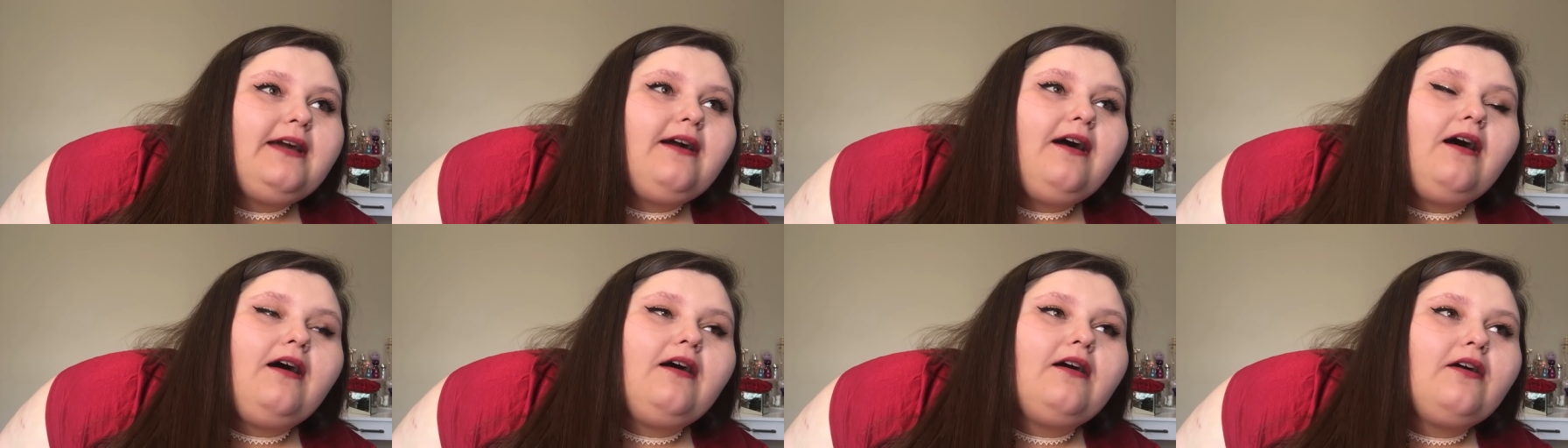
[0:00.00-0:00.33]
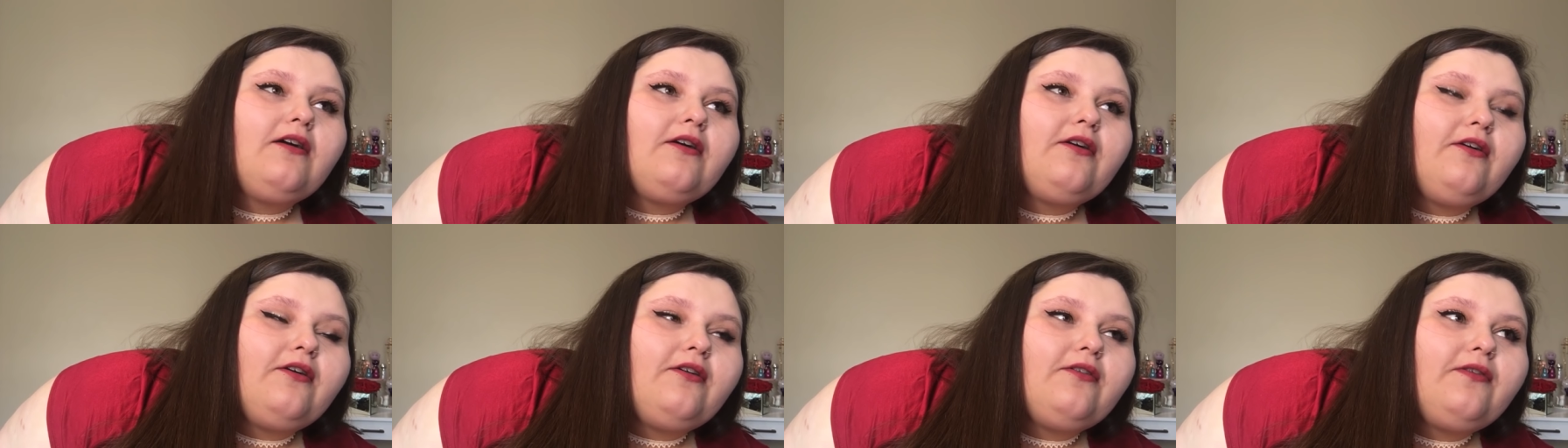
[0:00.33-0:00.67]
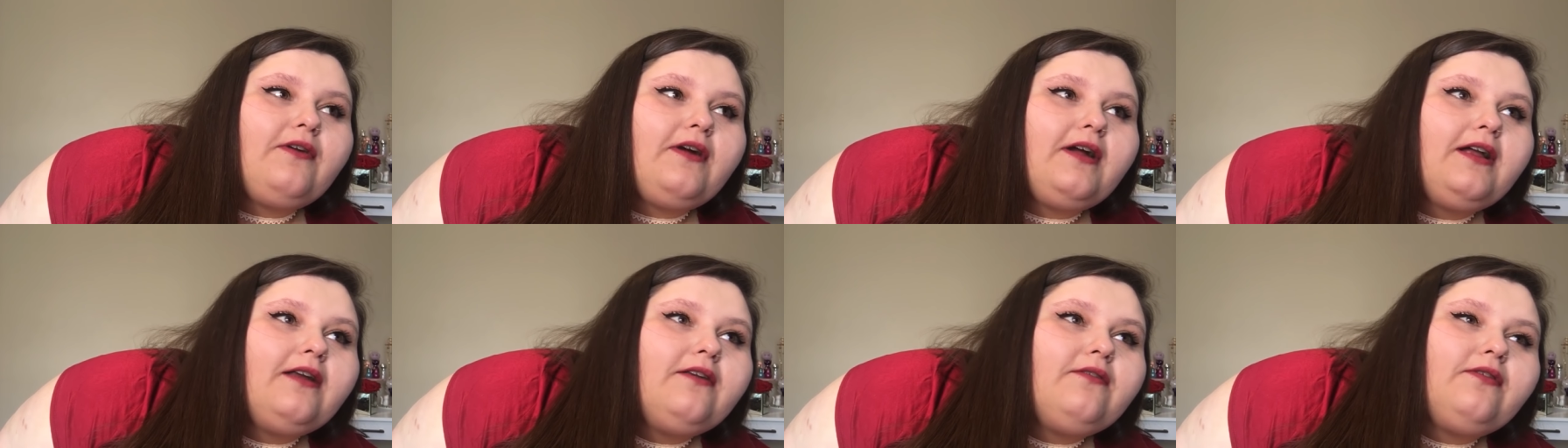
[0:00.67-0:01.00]
got her
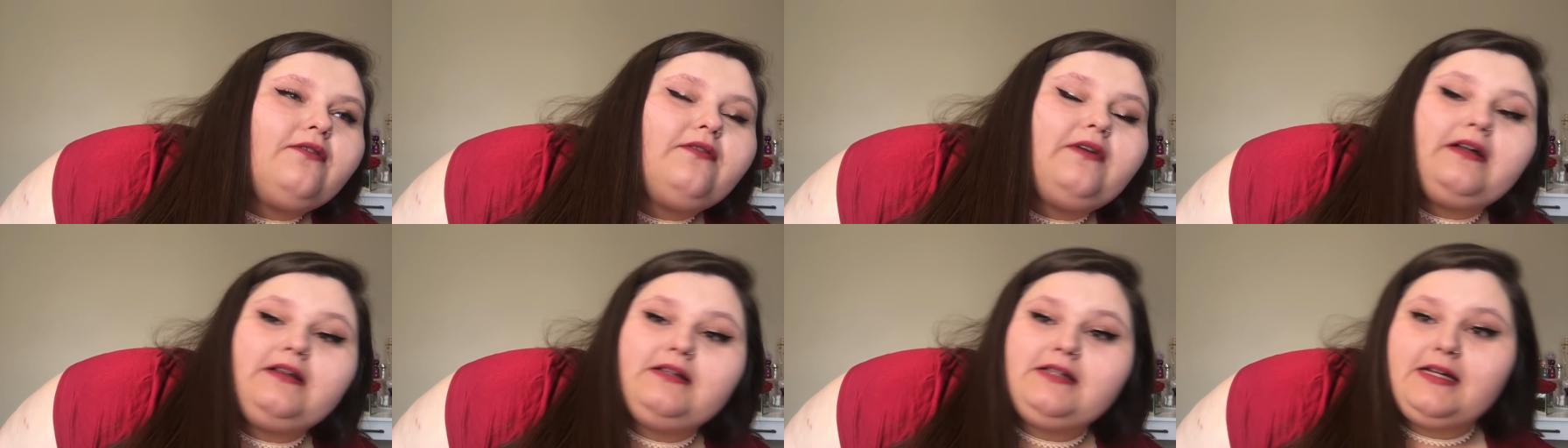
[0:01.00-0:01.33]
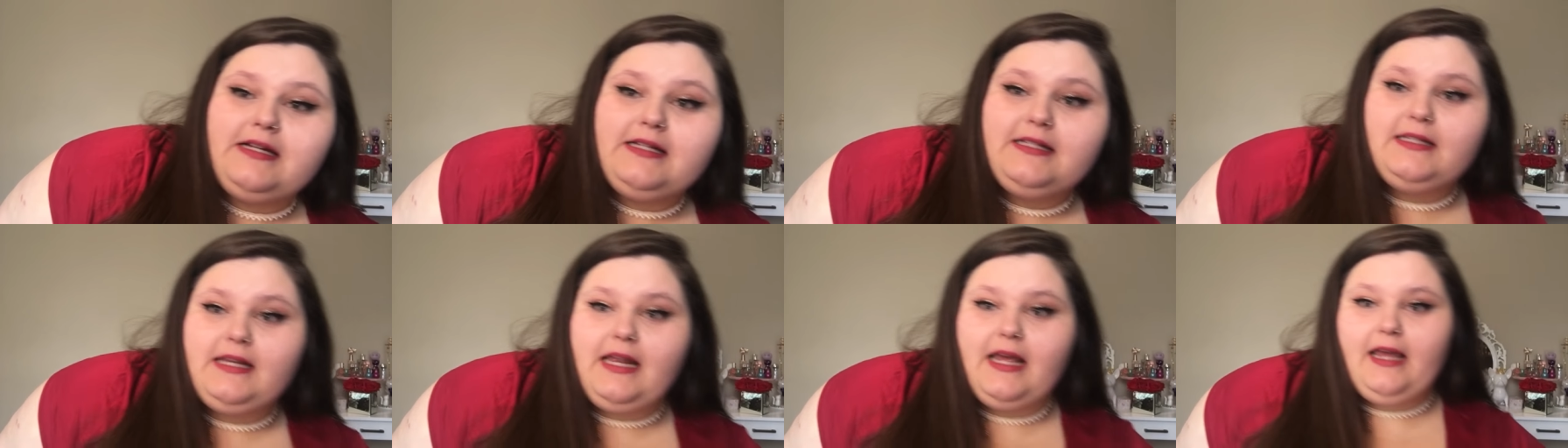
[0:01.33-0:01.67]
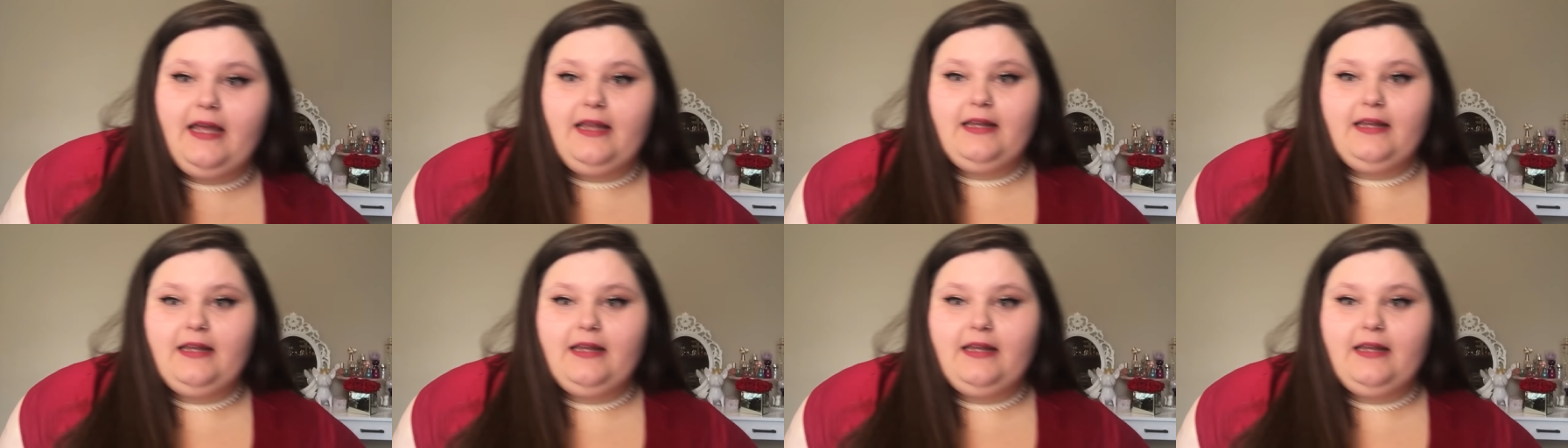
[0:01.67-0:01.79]
girlfriend for Valentine's Day,